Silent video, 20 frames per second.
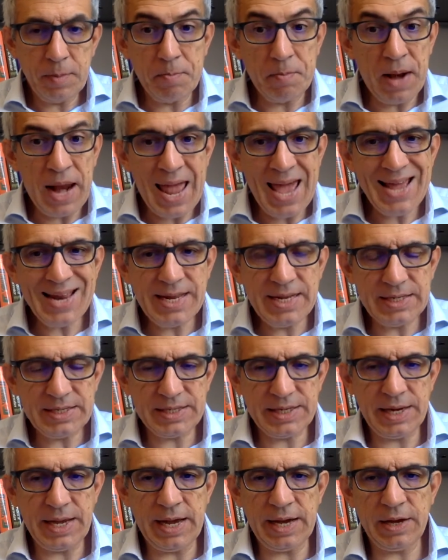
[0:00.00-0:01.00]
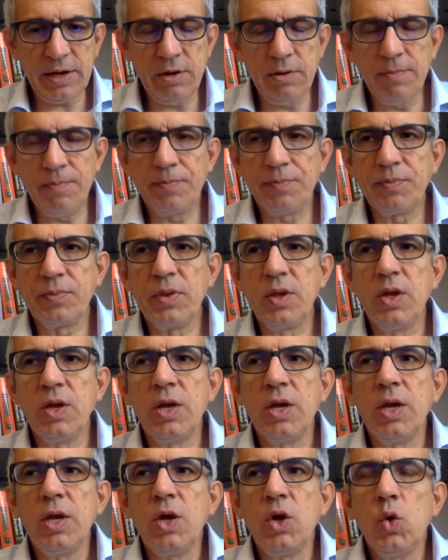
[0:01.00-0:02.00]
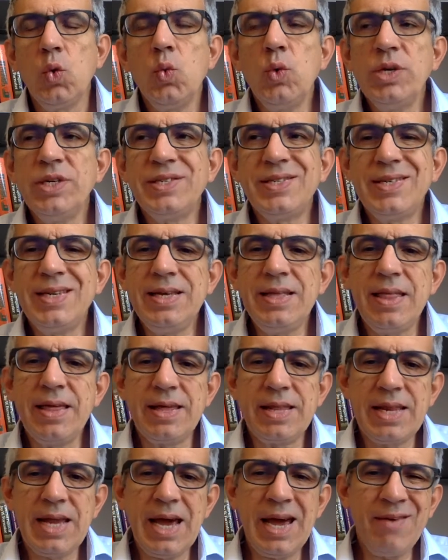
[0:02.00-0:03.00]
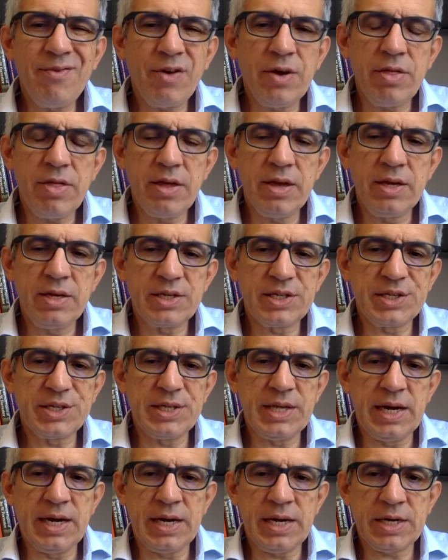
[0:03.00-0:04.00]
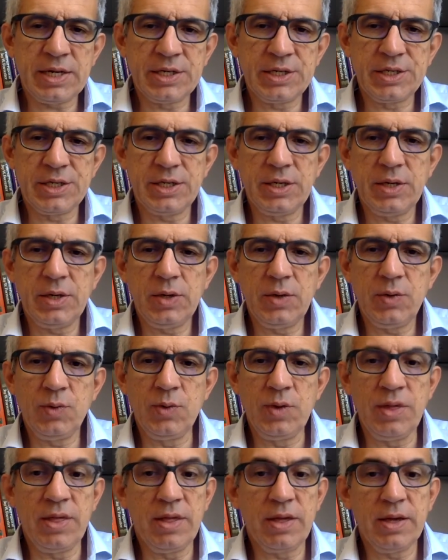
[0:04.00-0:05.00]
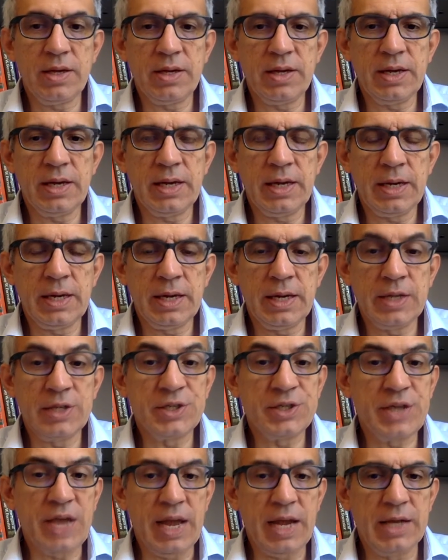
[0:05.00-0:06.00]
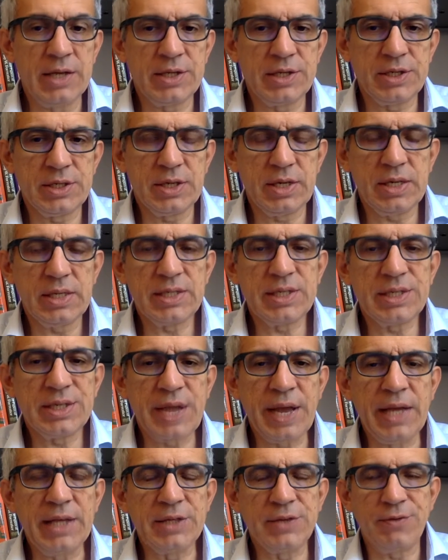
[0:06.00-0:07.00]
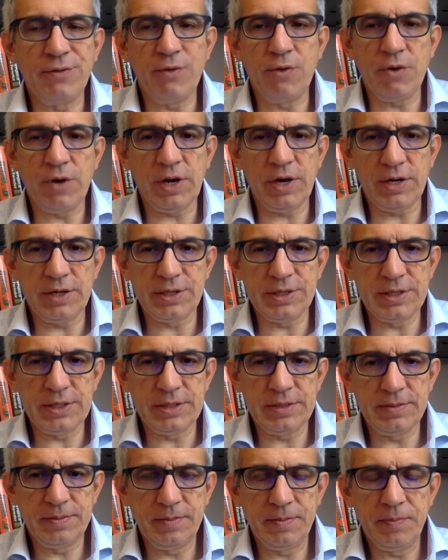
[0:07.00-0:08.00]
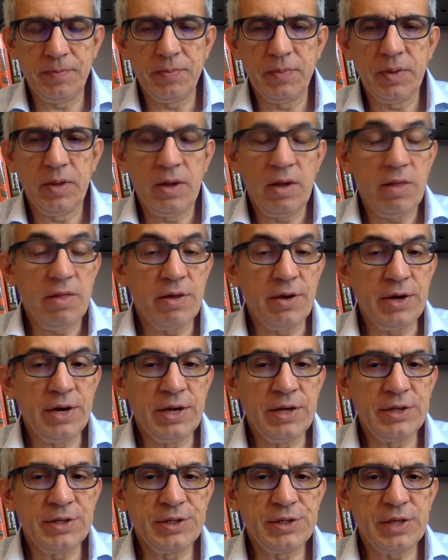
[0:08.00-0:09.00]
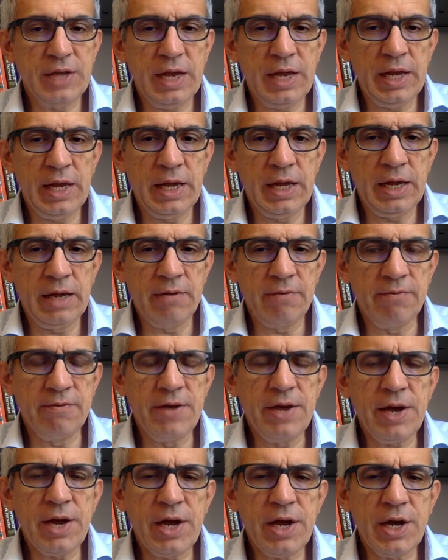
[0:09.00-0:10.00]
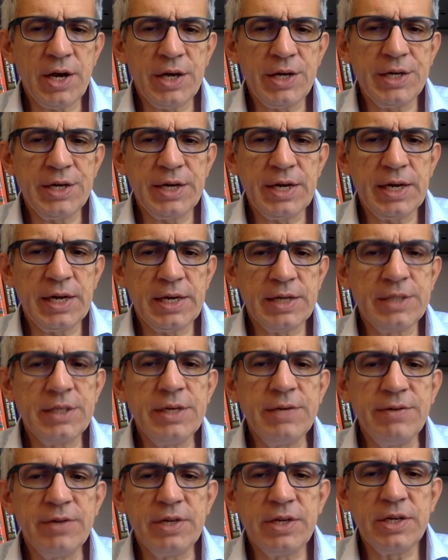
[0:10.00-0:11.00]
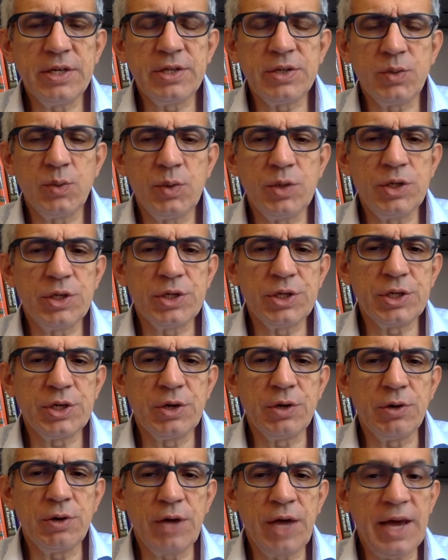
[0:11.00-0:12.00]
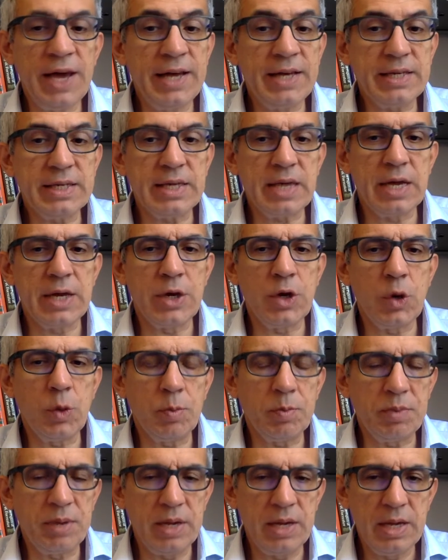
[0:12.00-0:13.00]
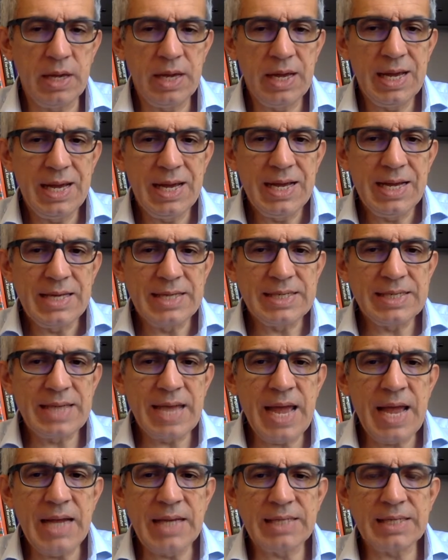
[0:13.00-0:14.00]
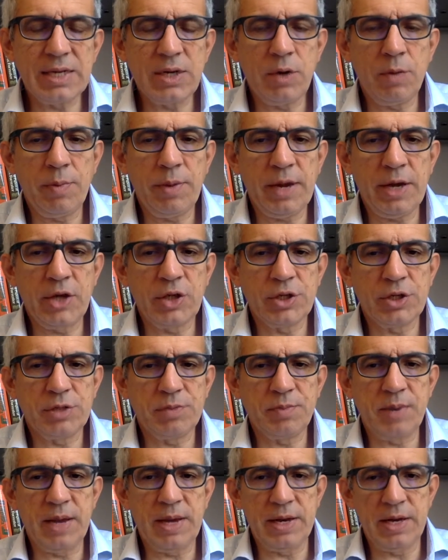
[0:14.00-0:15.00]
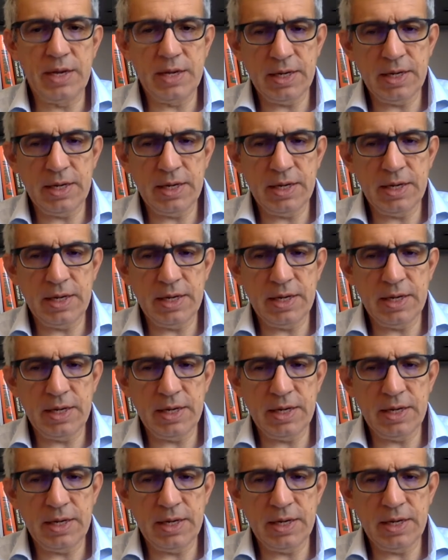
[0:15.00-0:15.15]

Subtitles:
planning scenario, we see that everything starts with sales forecast. There is a very critical activities which is called SNOP, Sales and Operations Planning.